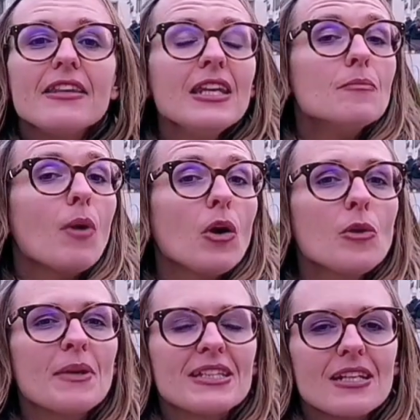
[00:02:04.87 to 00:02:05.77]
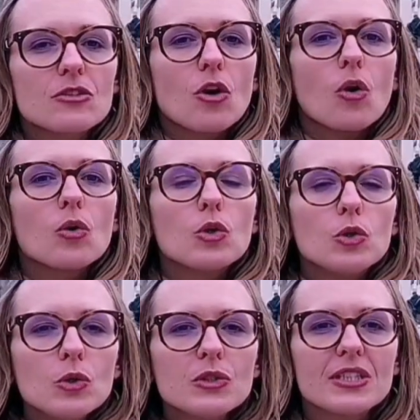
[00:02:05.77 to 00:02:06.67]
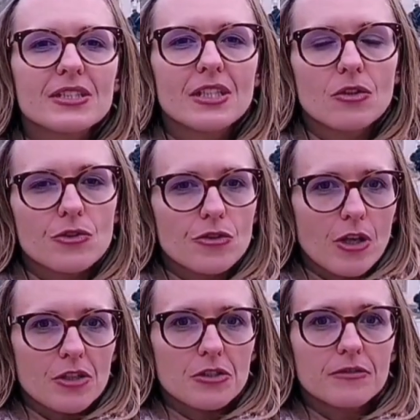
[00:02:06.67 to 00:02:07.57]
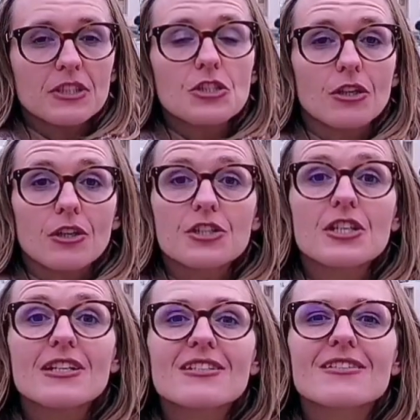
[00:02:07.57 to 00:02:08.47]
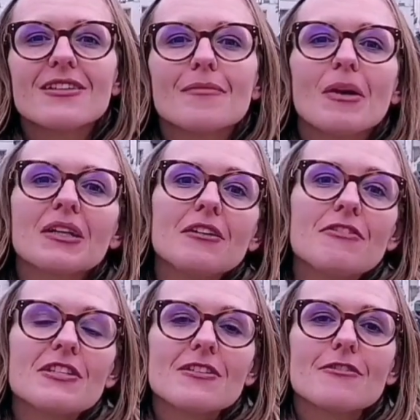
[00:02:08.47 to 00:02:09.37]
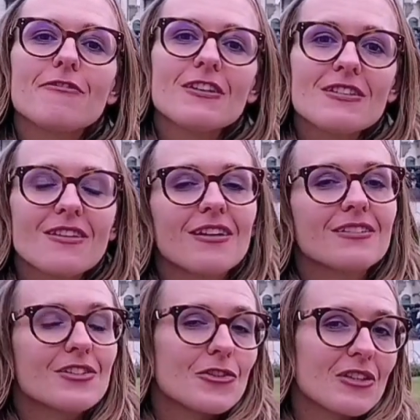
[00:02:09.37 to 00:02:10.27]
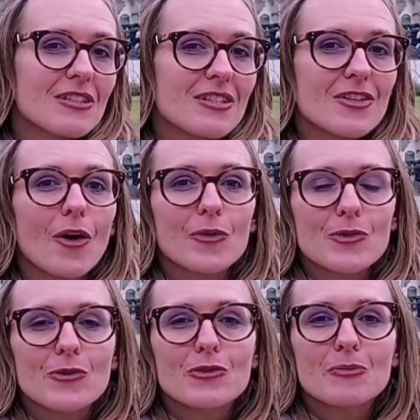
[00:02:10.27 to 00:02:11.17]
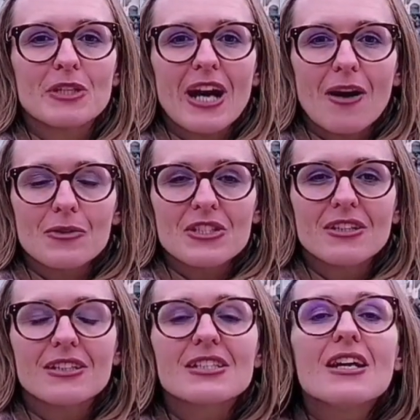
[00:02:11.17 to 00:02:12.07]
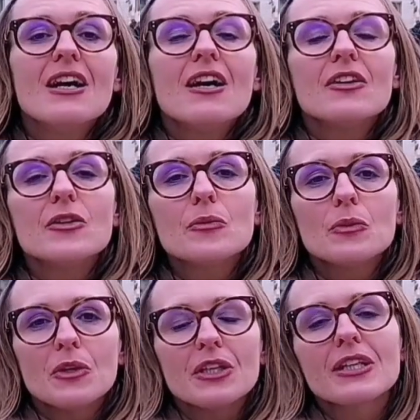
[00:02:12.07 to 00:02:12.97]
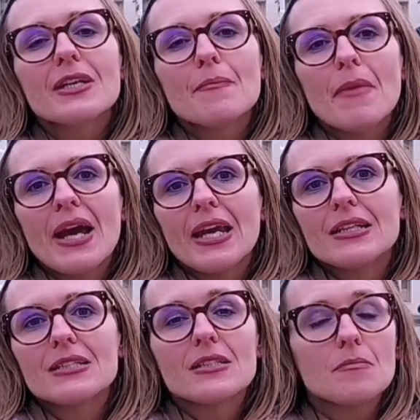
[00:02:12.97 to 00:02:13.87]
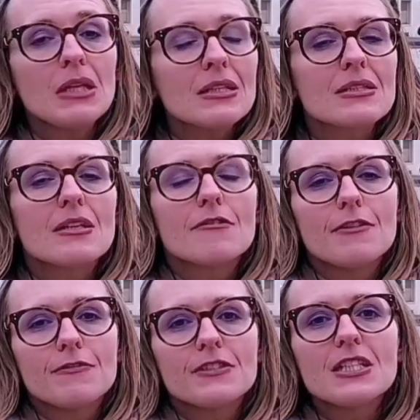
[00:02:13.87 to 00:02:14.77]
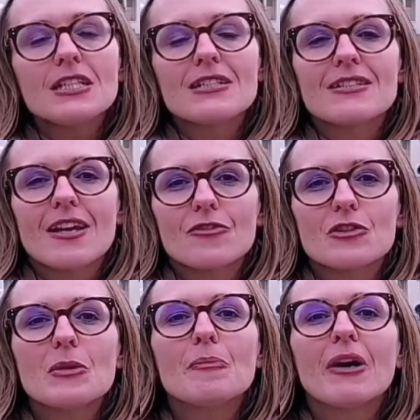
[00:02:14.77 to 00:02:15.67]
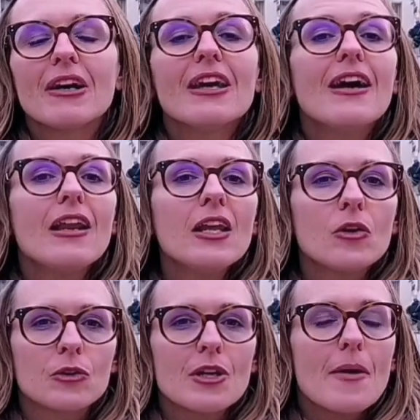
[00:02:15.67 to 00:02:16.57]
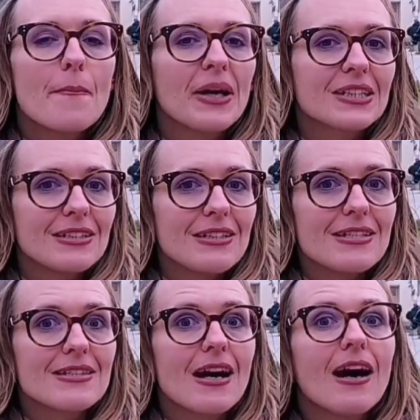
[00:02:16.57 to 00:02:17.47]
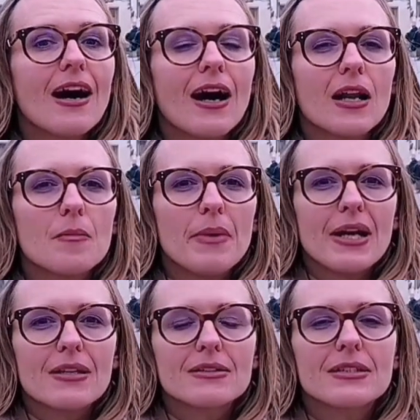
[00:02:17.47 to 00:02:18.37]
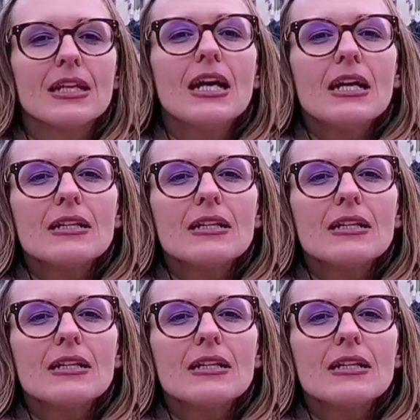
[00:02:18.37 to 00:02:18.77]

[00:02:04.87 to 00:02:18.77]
The monument that concluded the construction of the church is the magnificent facade that you can see also from the outside. The work made in the mid-15th century by Leon Battista Alberti.